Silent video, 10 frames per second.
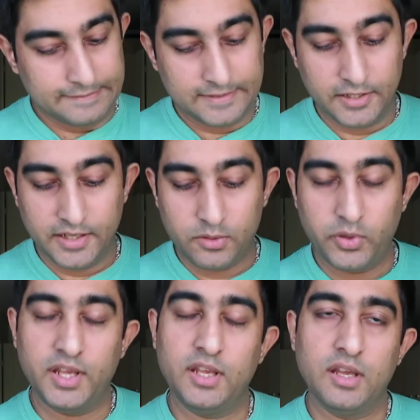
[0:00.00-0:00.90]

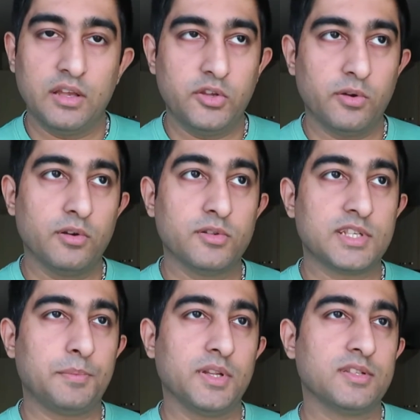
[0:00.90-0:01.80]
33
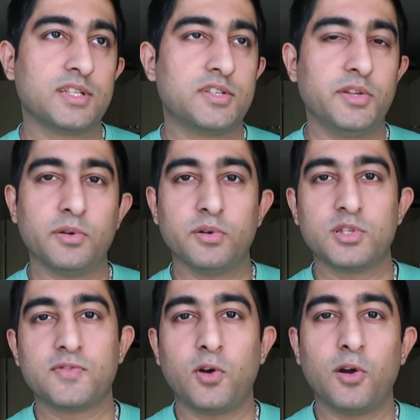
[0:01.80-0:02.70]
euros up till 60
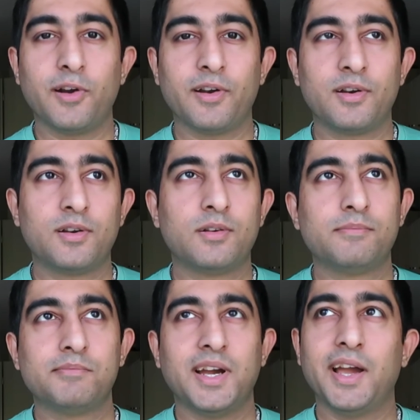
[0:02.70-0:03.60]
euros for
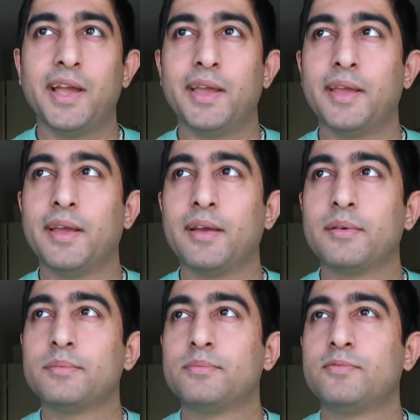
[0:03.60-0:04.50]

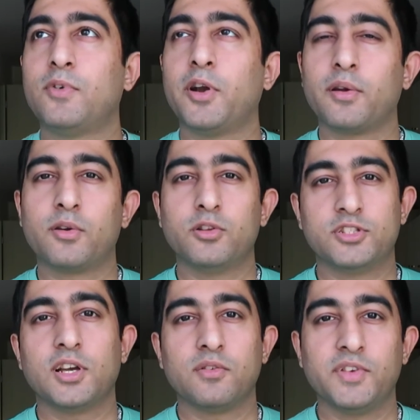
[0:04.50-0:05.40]
a
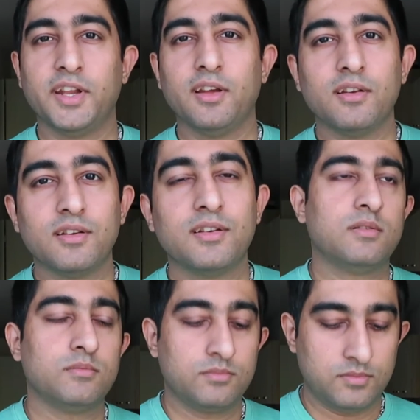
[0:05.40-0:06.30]
good chunk of data.
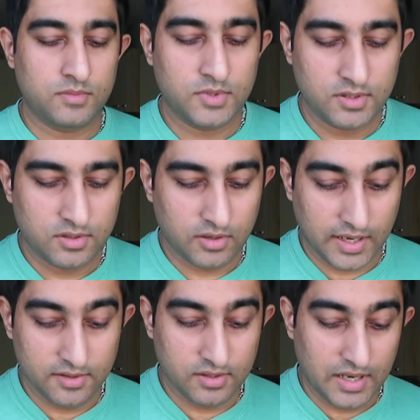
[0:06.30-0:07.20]

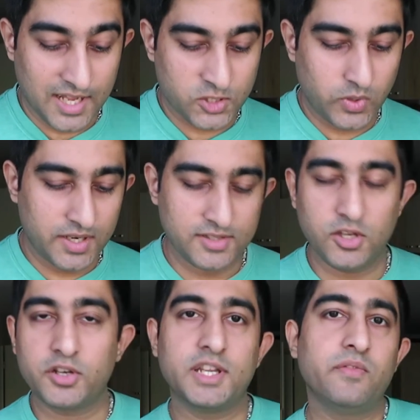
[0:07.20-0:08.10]
Okay, the last one is
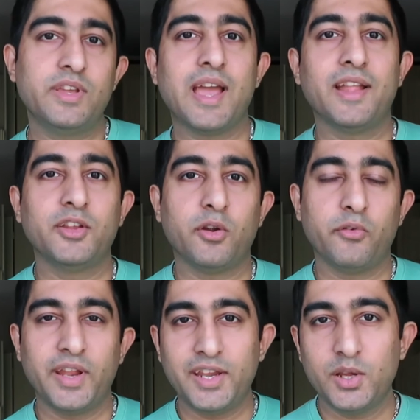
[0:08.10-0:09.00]
your TV and your
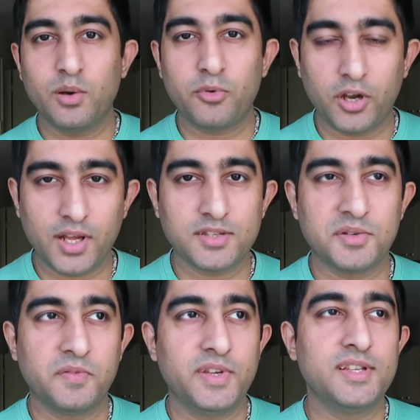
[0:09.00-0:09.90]
radio
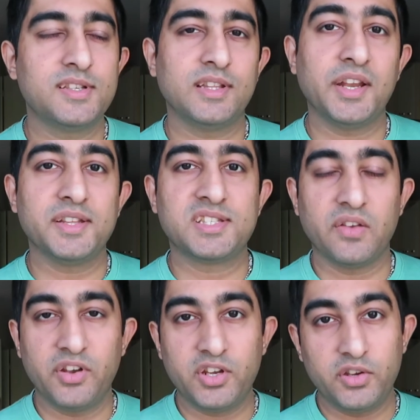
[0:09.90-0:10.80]
broadcaster fees, and that is
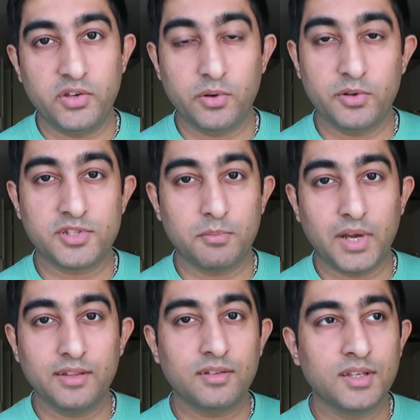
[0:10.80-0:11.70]
17 euros a
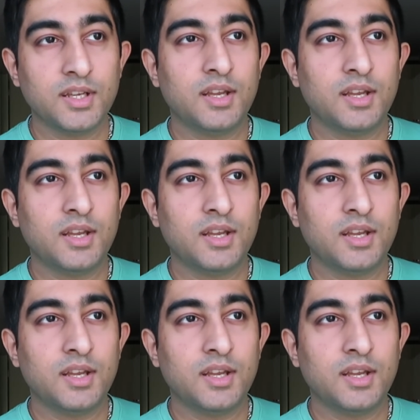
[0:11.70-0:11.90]
month,